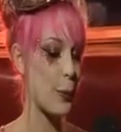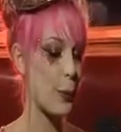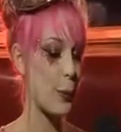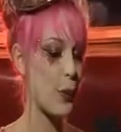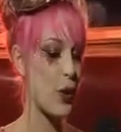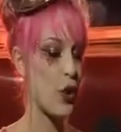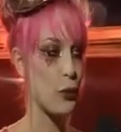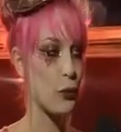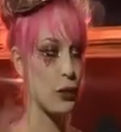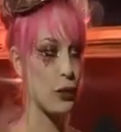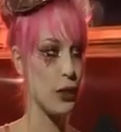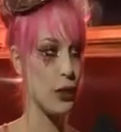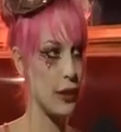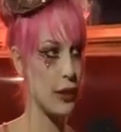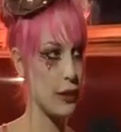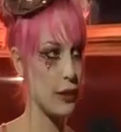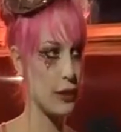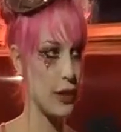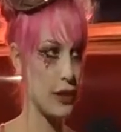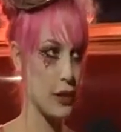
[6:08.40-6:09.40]
Hopefully
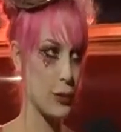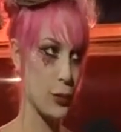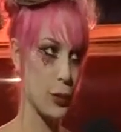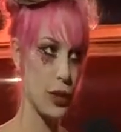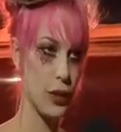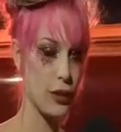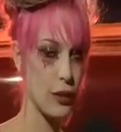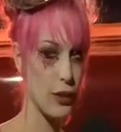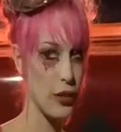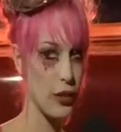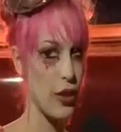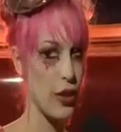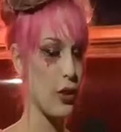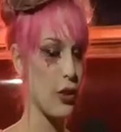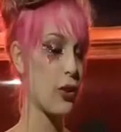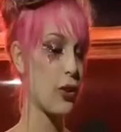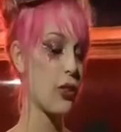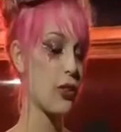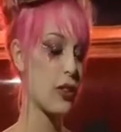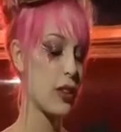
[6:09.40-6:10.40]
like late spring or
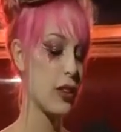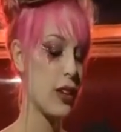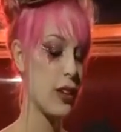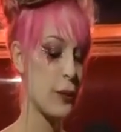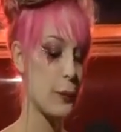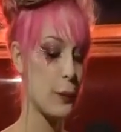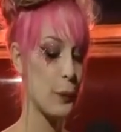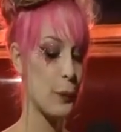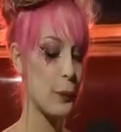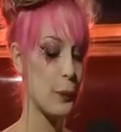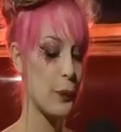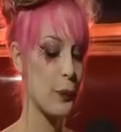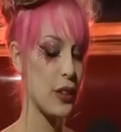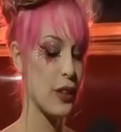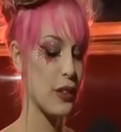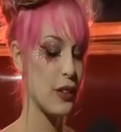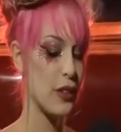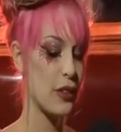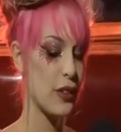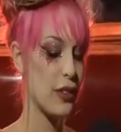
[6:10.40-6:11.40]
so
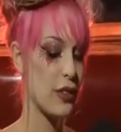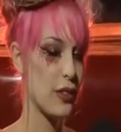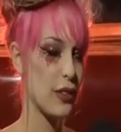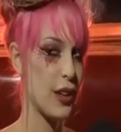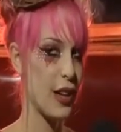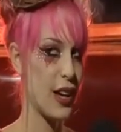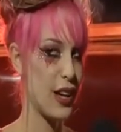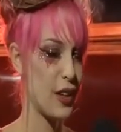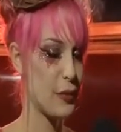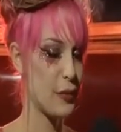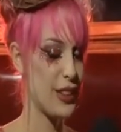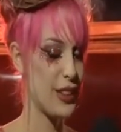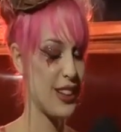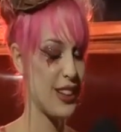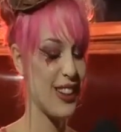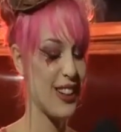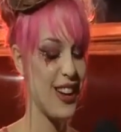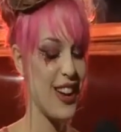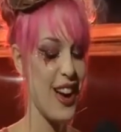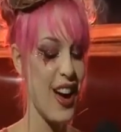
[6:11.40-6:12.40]
is
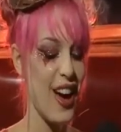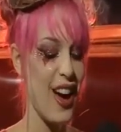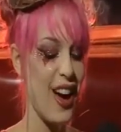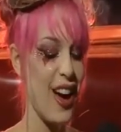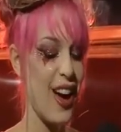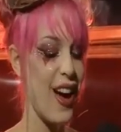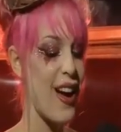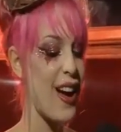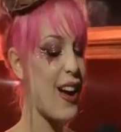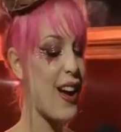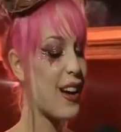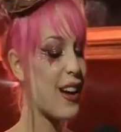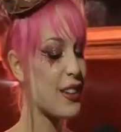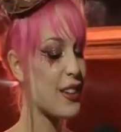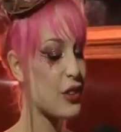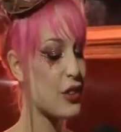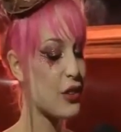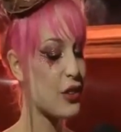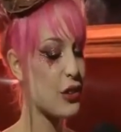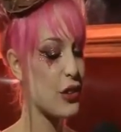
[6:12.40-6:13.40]
happening.
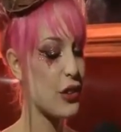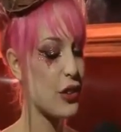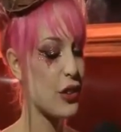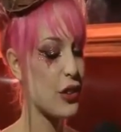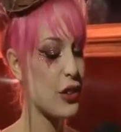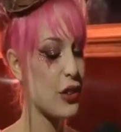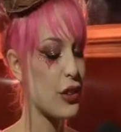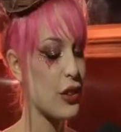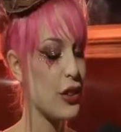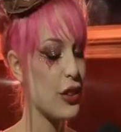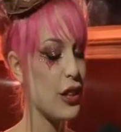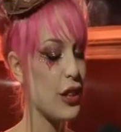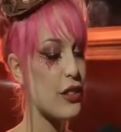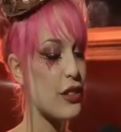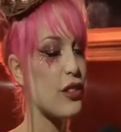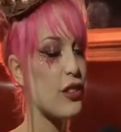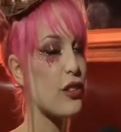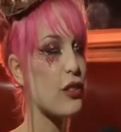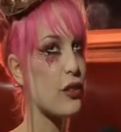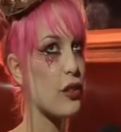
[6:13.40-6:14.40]
And
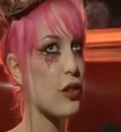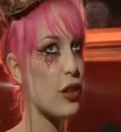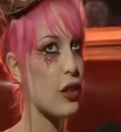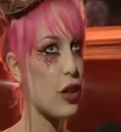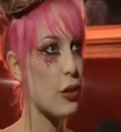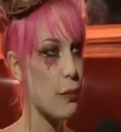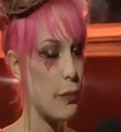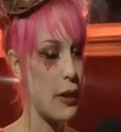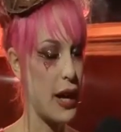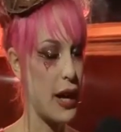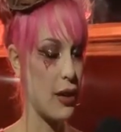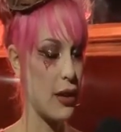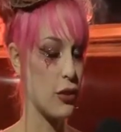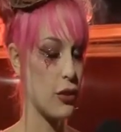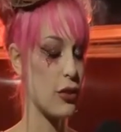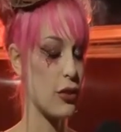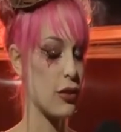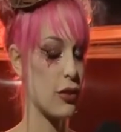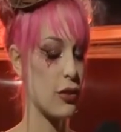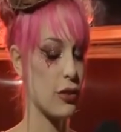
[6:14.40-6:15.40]
it's
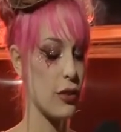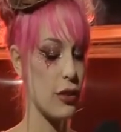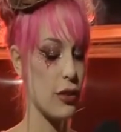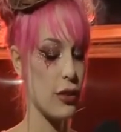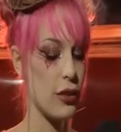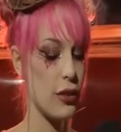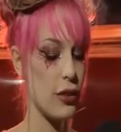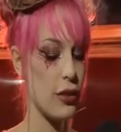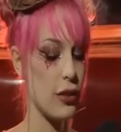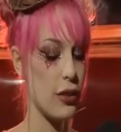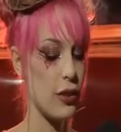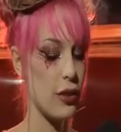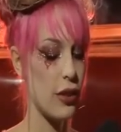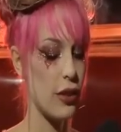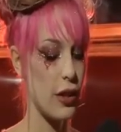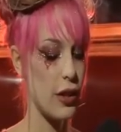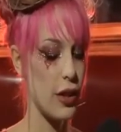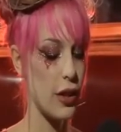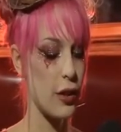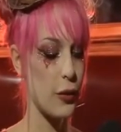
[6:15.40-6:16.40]
about
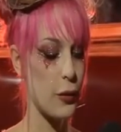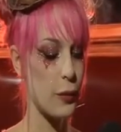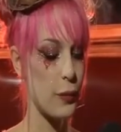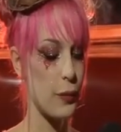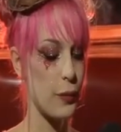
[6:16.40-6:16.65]
the